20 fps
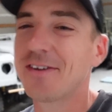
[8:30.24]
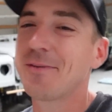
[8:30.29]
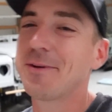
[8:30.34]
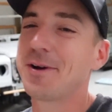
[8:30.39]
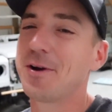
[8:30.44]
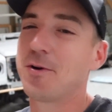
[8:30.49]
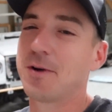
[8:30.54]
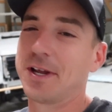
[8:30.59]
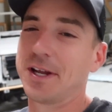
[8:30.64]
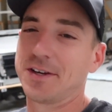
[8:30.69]
we
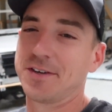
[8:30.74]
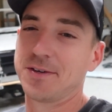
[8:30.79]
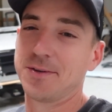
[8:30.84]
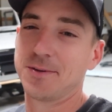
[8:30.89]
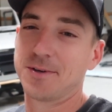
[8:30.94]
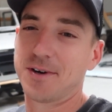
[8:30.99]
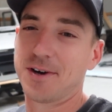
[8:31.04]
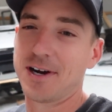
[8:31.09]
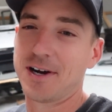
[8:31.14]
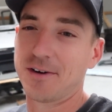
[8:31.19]
don't get too
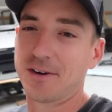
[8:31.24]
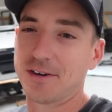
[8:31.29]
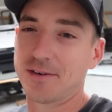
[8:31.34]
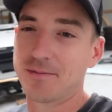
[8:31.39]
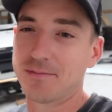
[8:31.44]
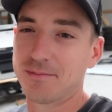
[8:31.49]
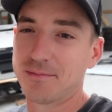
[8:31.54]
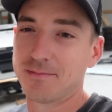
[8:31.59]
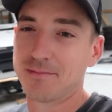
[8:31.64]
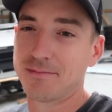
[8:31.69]
crowded
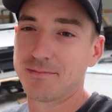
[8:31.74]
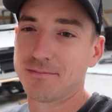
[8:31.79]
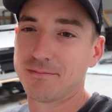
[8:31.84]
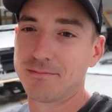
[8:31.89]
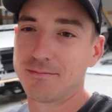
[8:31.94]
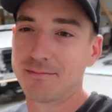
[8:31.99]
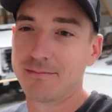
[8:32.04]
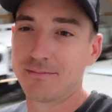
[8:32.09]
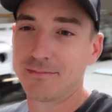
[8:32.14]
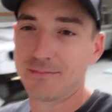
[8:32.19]

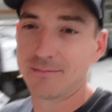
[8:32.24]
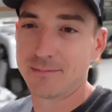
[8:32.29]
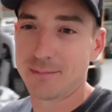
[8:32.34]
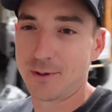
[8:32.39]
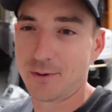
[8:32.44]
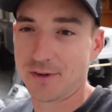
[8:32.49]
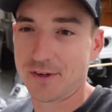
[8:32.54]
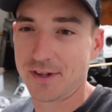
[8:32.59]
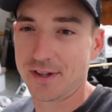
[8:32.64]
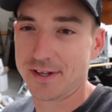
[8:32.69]

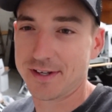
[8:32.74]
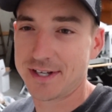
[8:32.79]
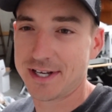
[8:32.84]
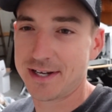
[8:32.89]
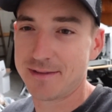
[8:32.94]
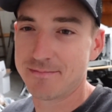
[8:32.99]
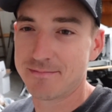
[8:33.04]
most of the time.